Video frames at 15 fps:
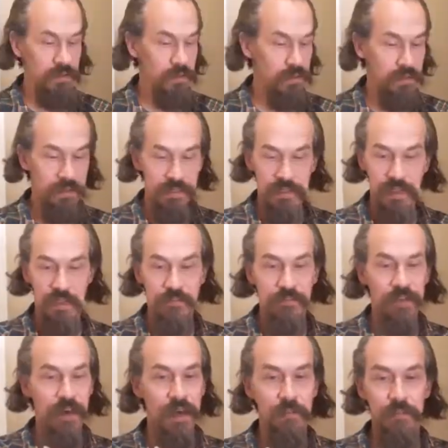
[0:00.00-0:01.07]
Look
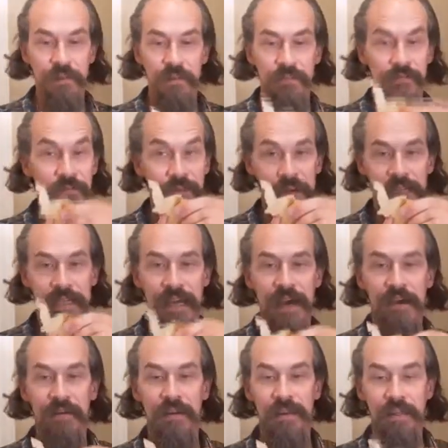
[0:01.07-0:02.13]
stuff up and find
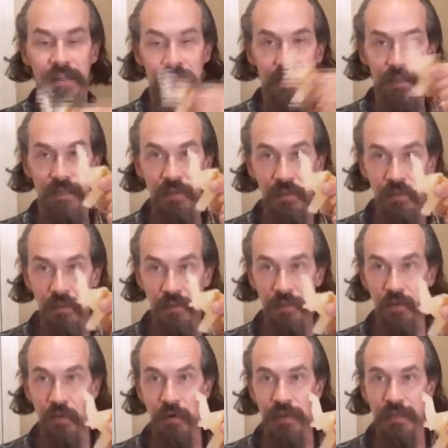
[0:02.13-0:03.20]
out, is it
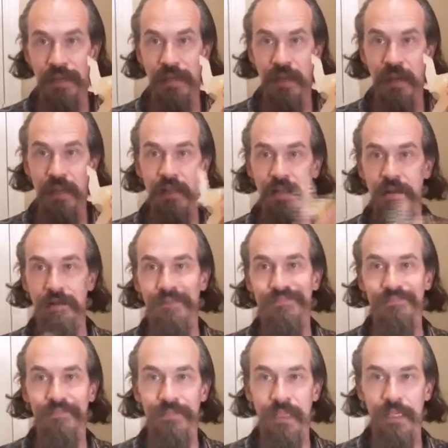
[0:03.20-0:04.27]
worth more than $1?
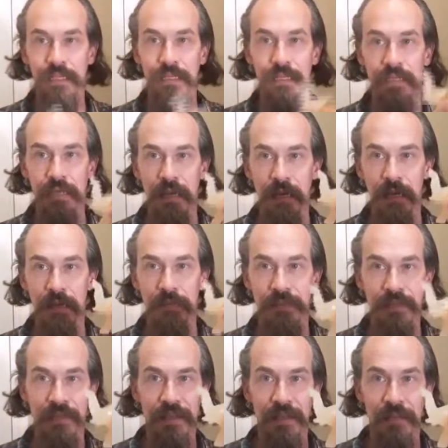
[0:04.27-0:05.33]
Because I'm
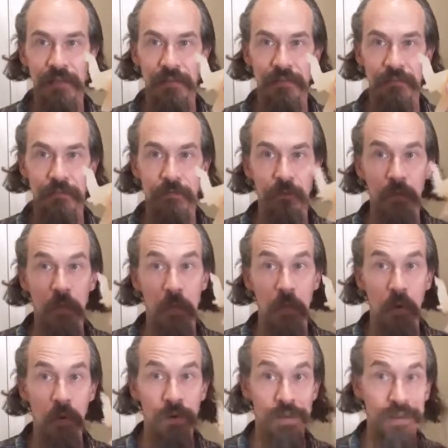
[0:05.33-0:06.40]
selling it for more